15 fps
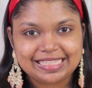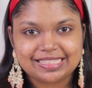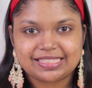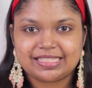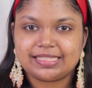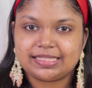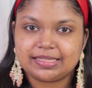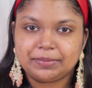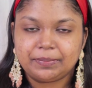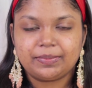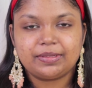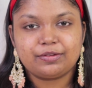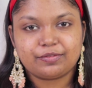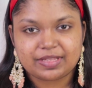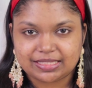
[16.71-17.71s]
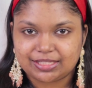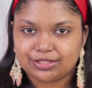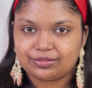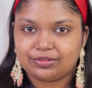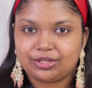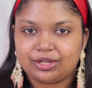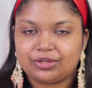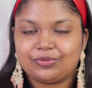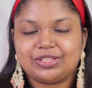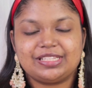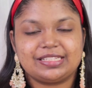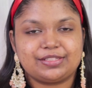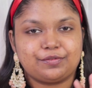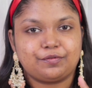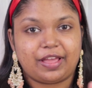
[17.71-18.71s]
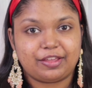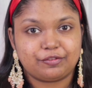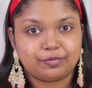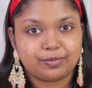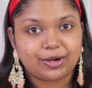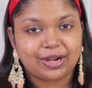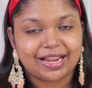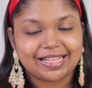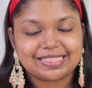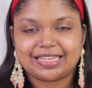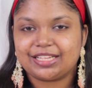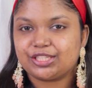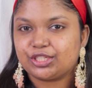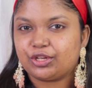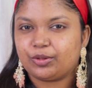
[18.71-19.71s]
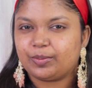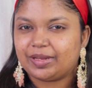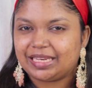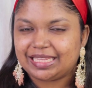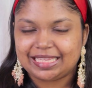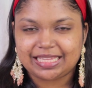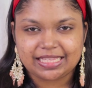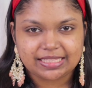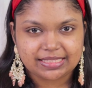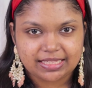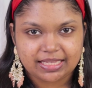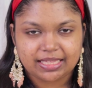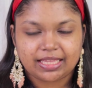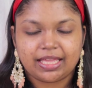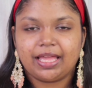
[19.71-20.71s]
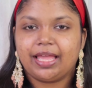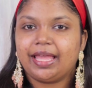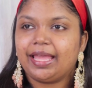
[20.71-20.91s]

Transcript: easy simple festive look with just 5 products, and it's gonna be an easy